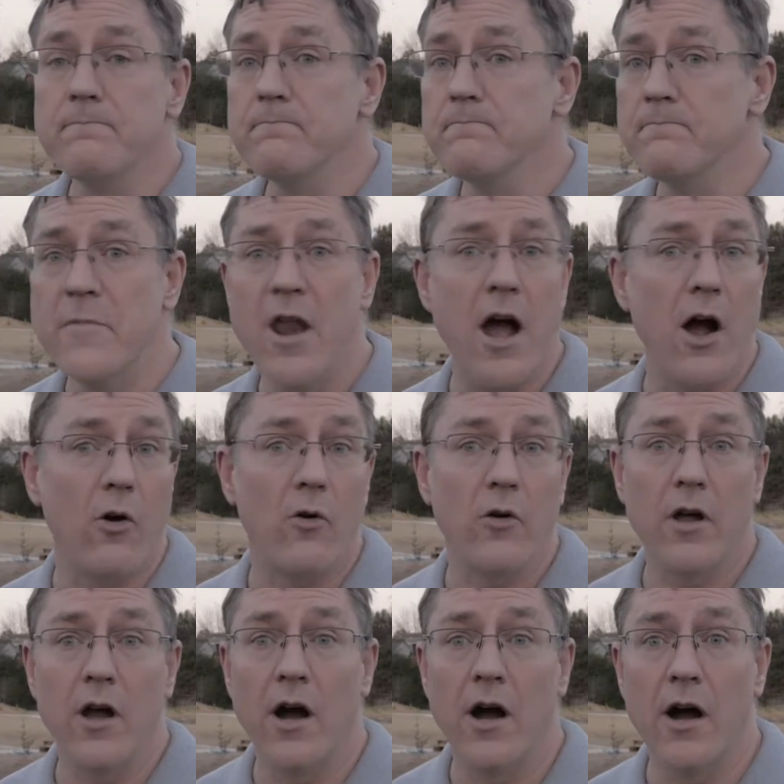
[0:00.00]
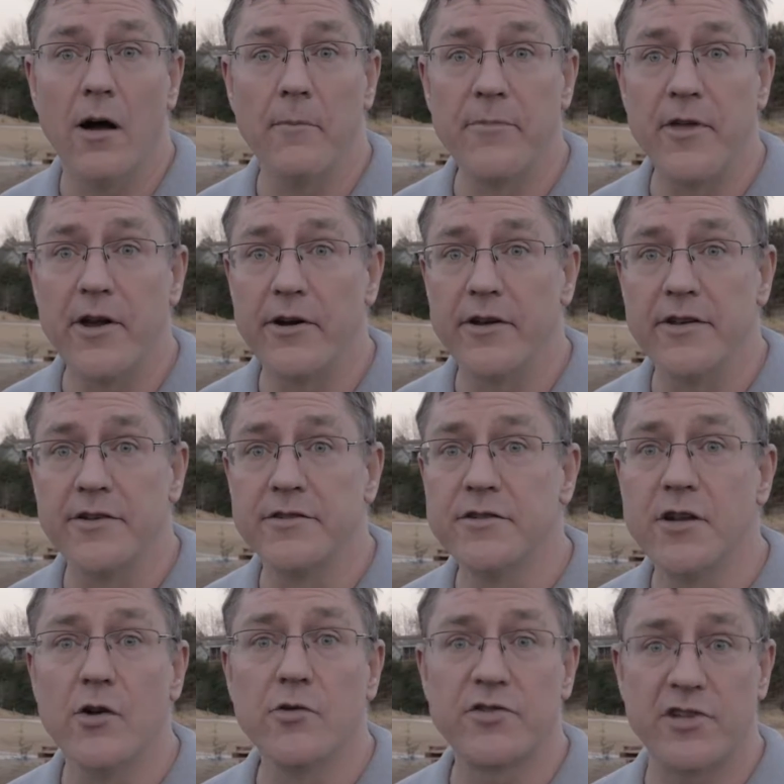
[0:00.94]
no, um, there is
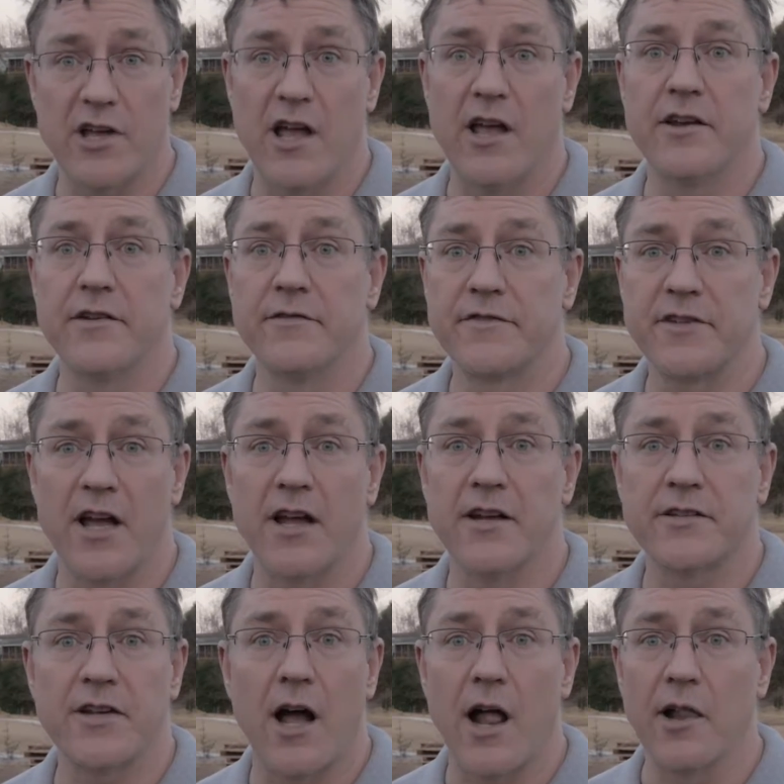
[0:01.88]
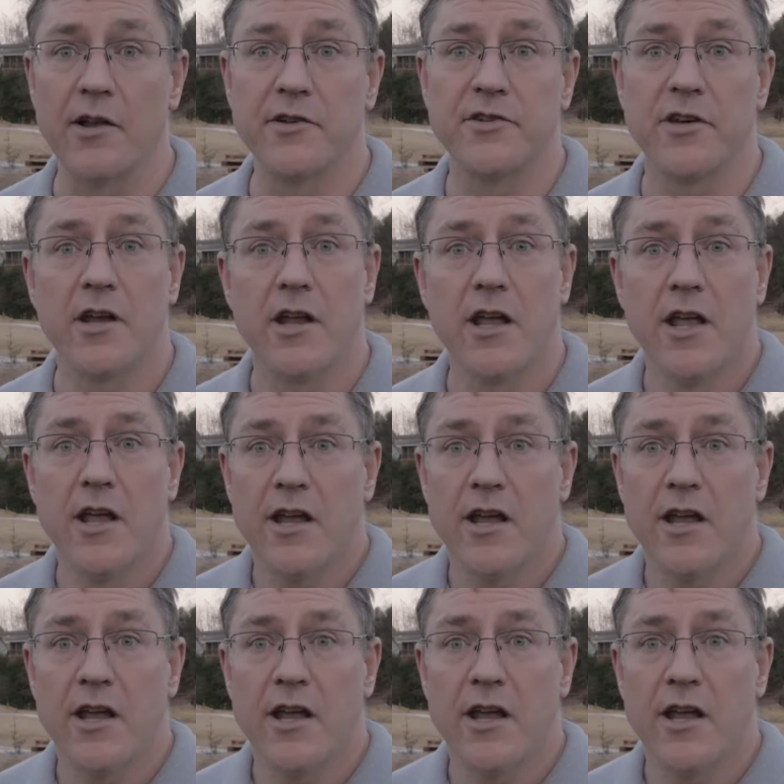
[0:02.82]
no sign of Scientology.